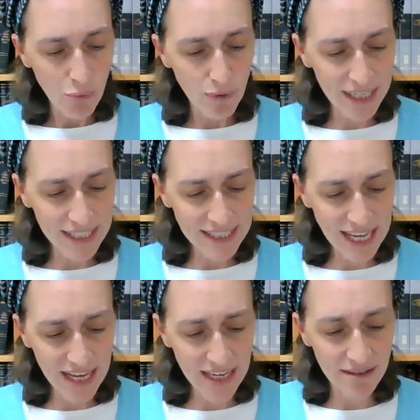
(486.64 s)
we're going to
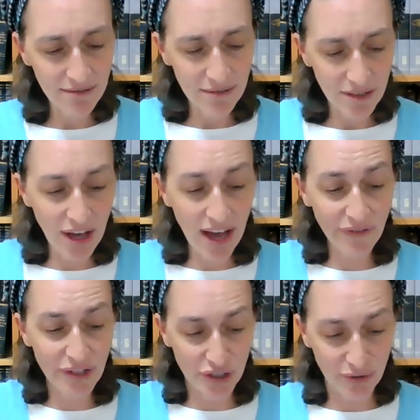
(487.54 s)
say you
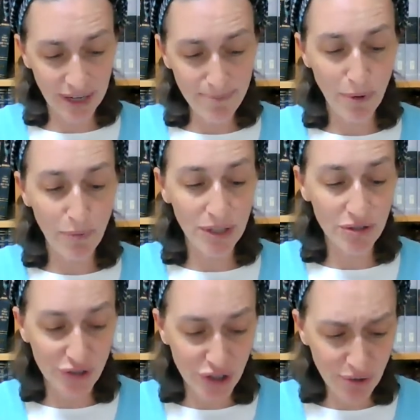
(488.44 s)
have to do it, but when
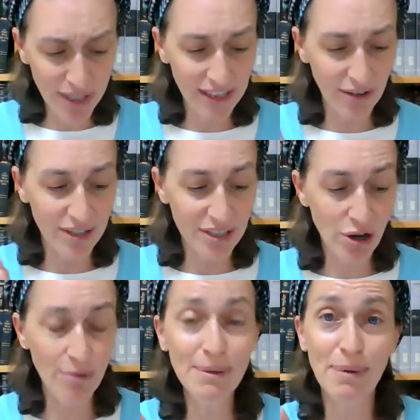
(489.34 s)
you do it, lo
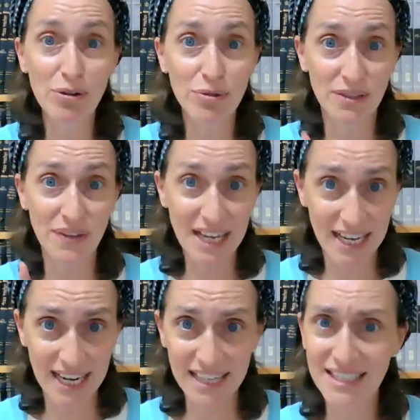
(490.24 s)
yitomi b'chutz
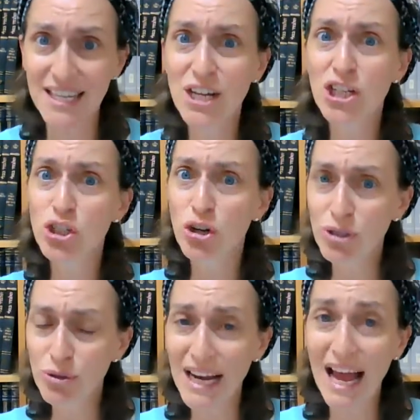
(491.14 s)
v'ikanes.
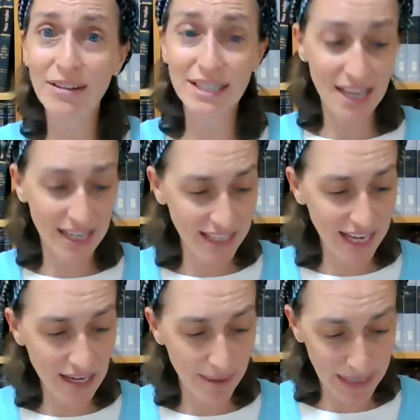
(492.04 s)
Don't do it outside and
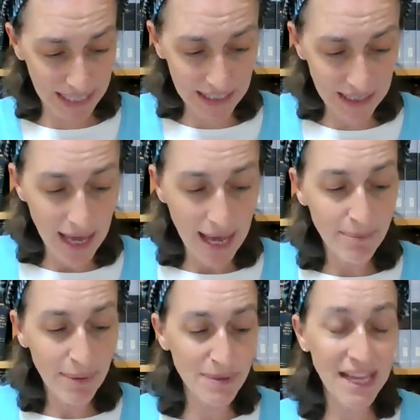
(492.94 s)
then come in.
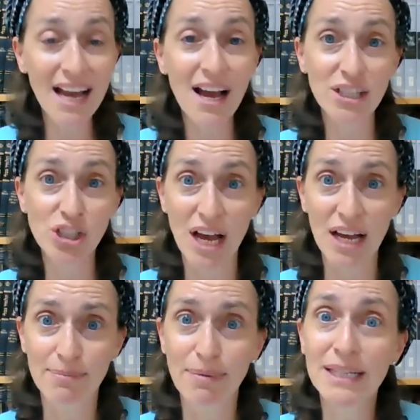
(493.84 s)
Mipnei
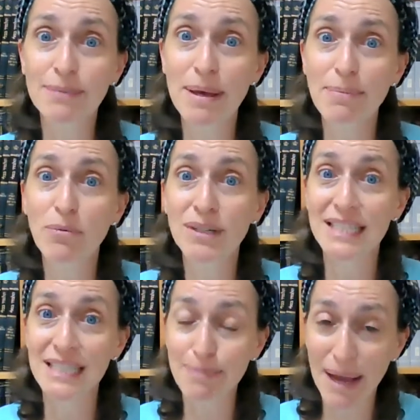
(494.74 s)
chashad, because people will
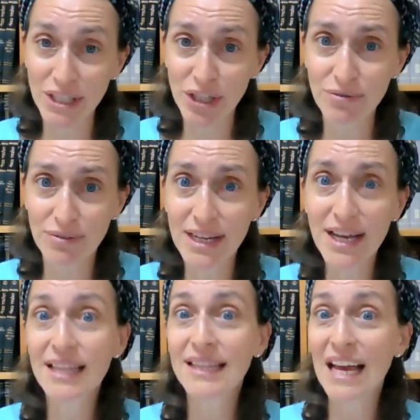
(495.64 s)
suspect you
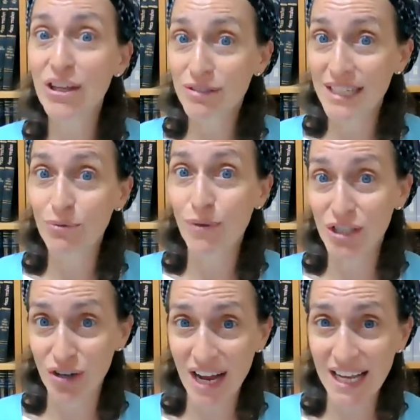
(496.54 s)
that you didn't
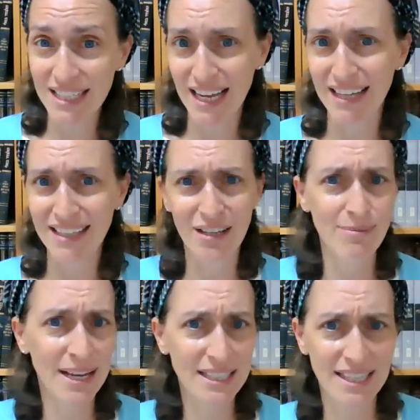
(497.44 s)
wash your hands again. Now,
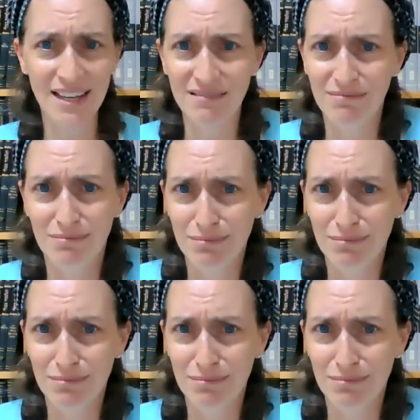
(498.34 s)
you might say,